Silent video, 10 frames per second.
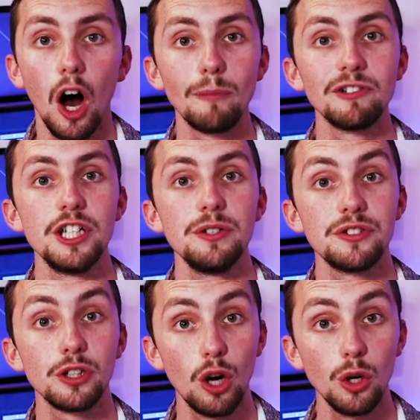I'm
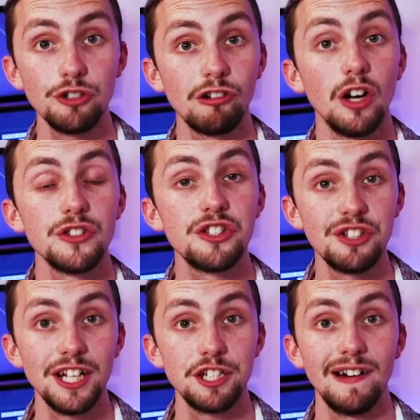reducing the contrast, the
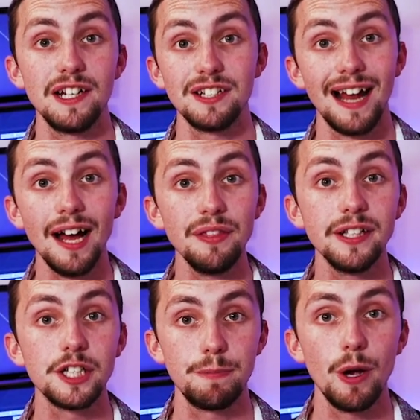saturation, and the
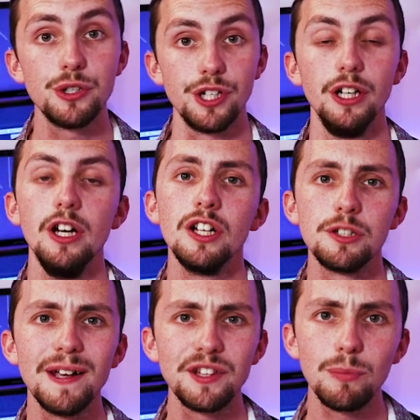exposure
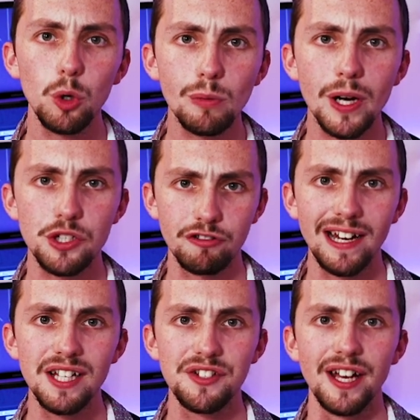to make them almost
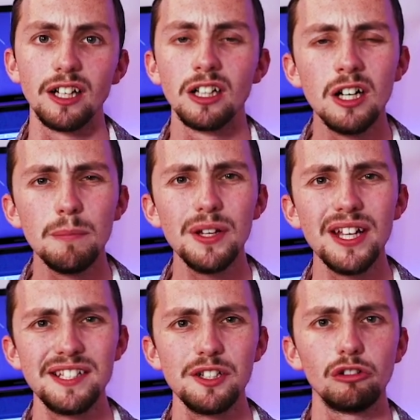grayscale, but
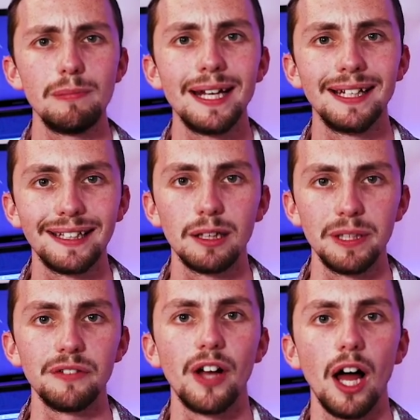they still remain a little
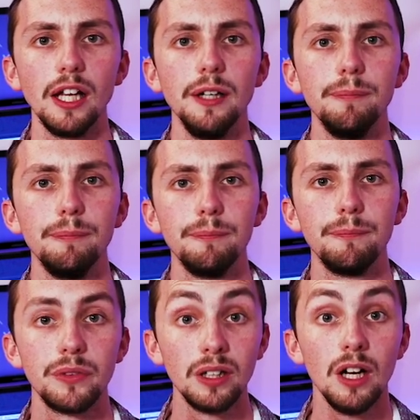bit of colour.
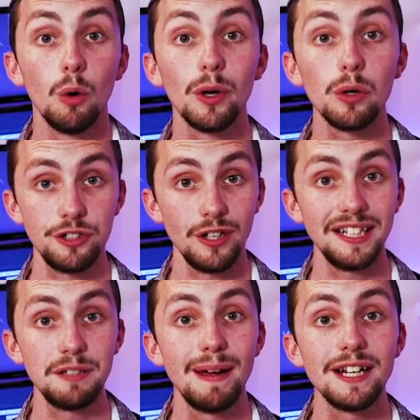We also
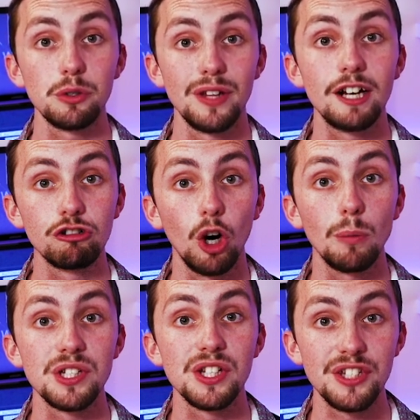need to make sure they're
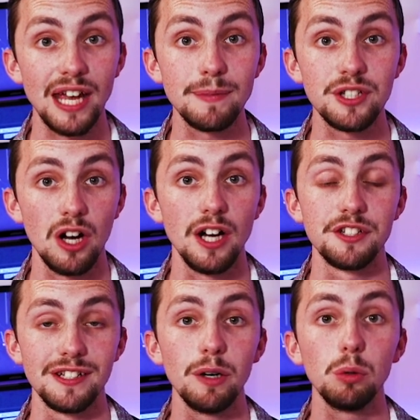cropped to the same size
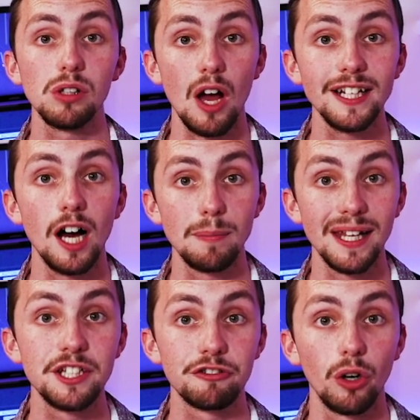so they all line up
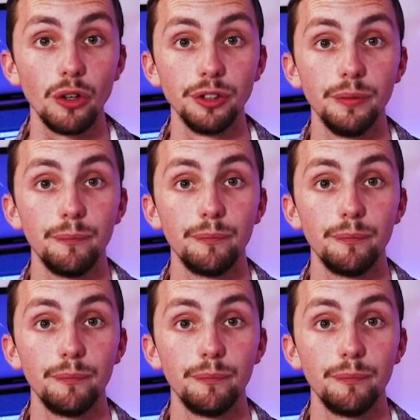later on.